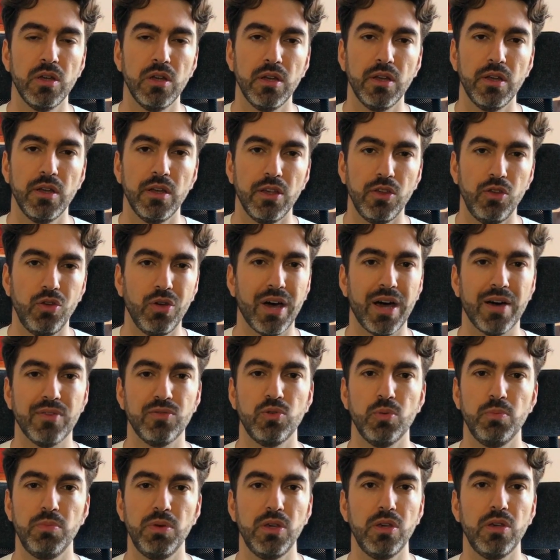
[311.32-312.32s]
You have to
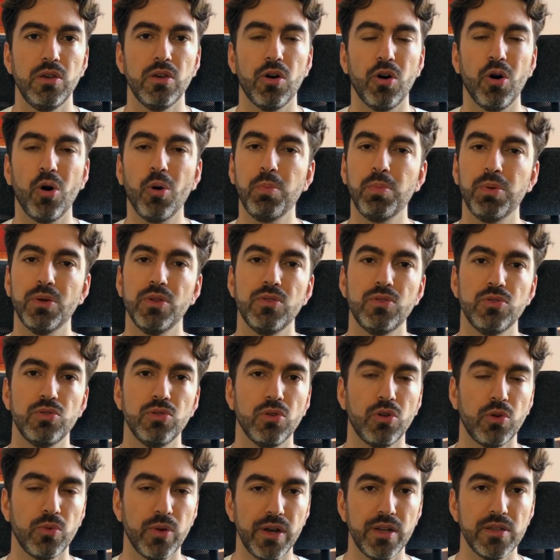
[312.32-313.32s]
be open to
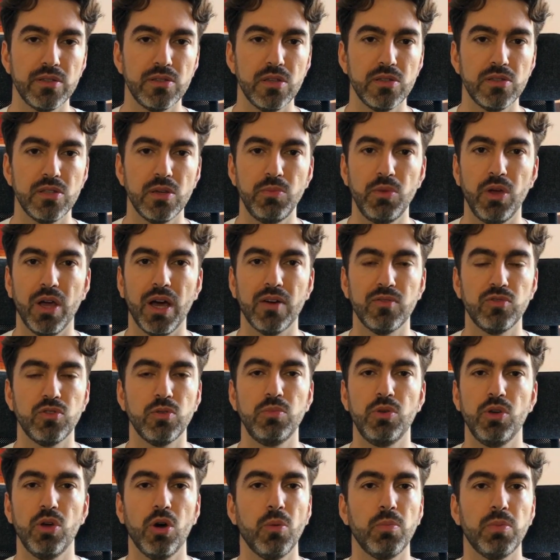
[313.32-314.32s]
criticism. You have to
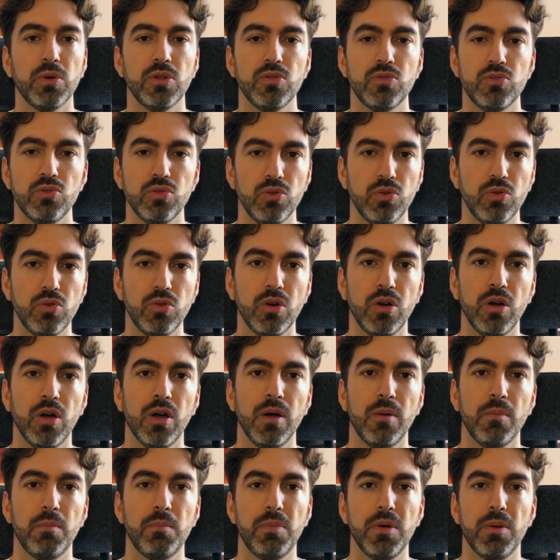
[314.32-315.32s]
be open to
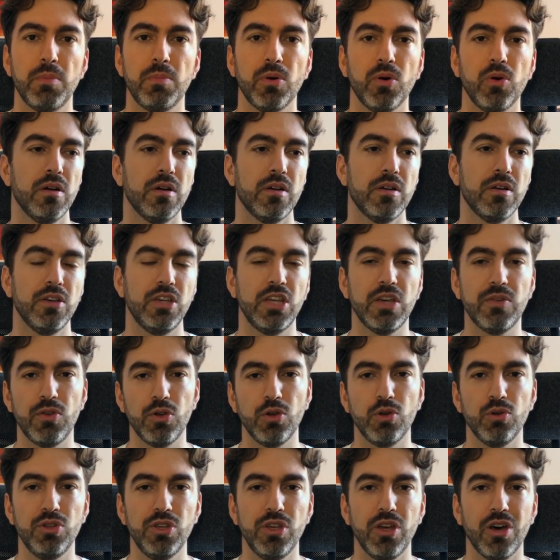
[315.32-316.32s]
people giving
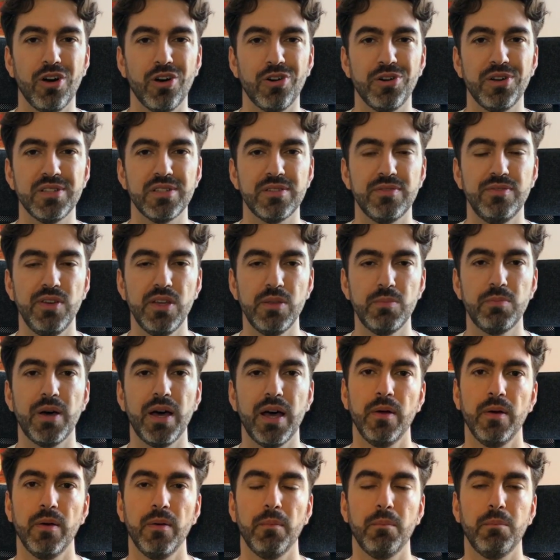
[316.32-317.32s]
you the honest
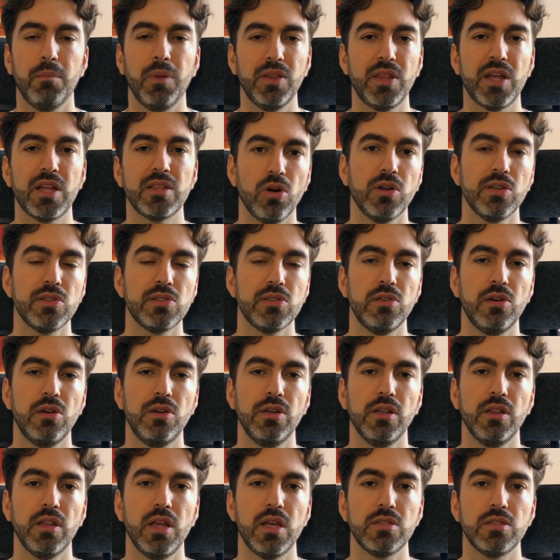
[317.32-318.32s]
feedback. But that's a
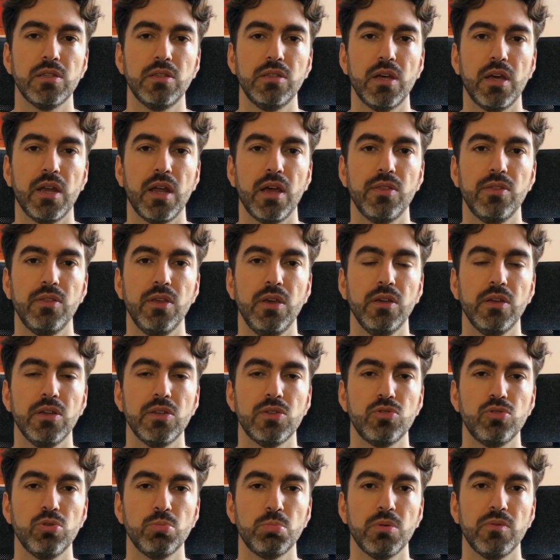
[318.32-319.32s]
learning lesson that I think is
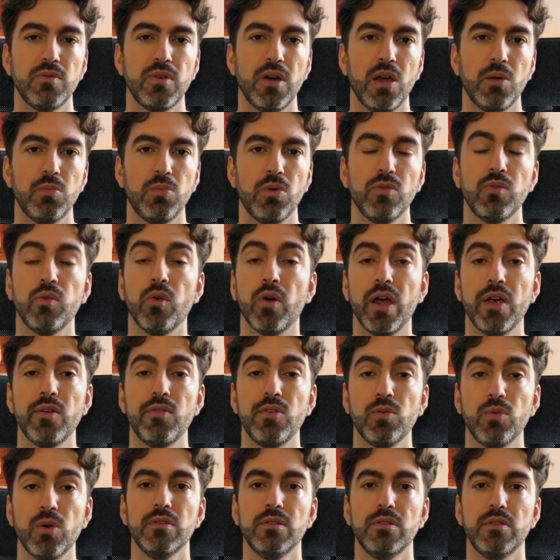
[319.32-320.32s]
super valuable for
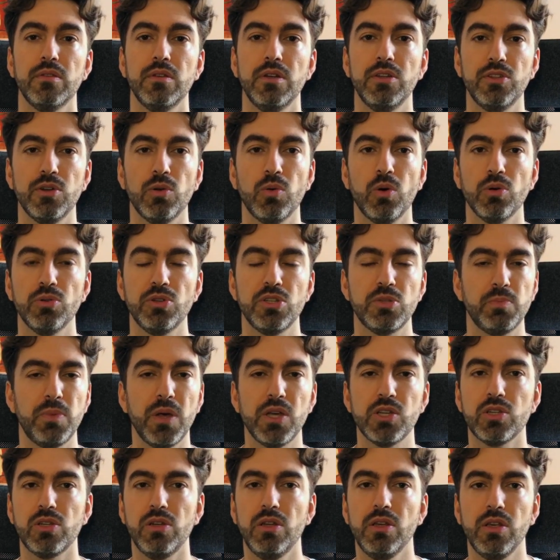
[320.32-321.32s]
everyone in the world,
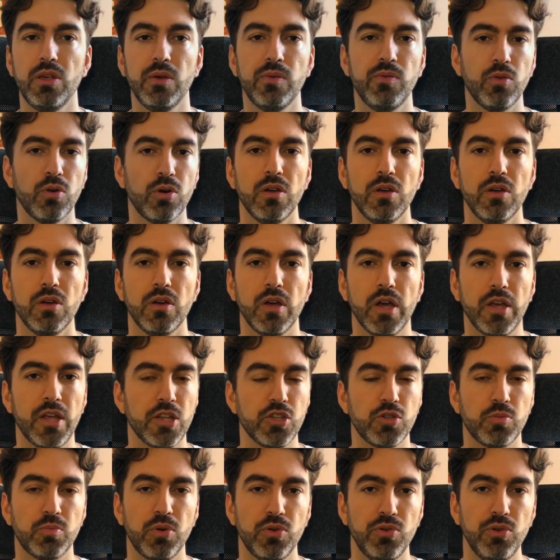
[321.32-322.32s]
especially if you're an
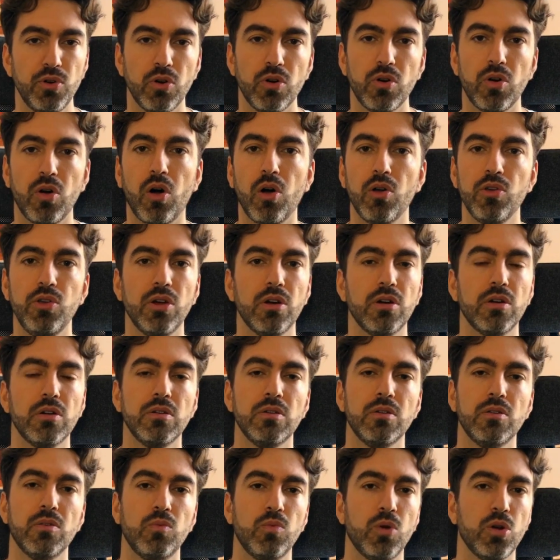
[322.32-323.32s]
entrepreneur or you
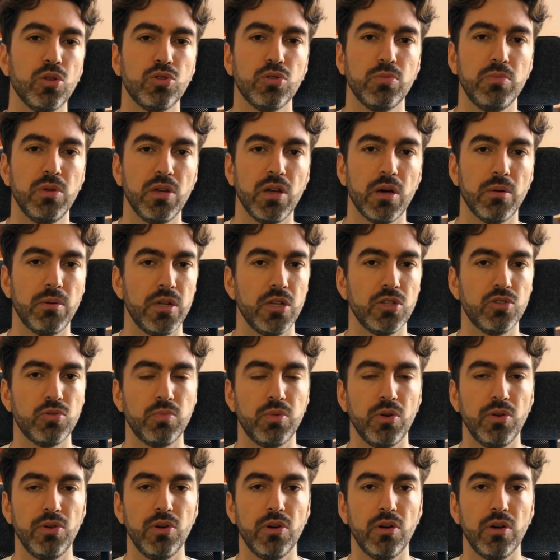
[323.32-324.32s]
want to become an
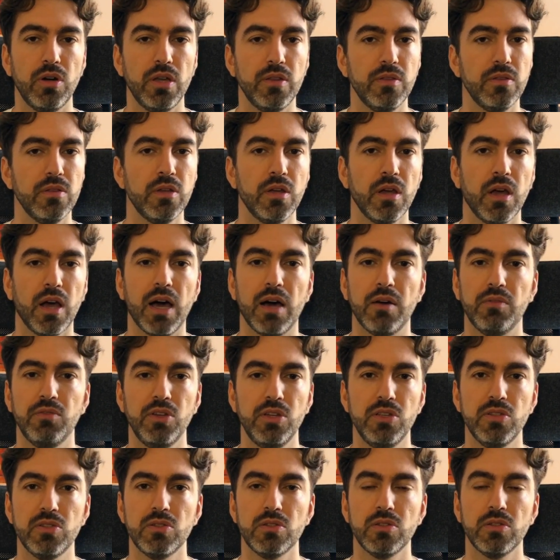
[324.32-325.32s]
entrepreneur and have
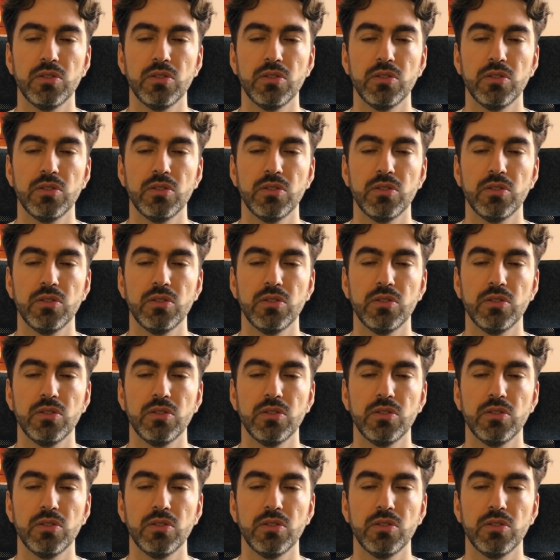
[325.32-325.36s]
this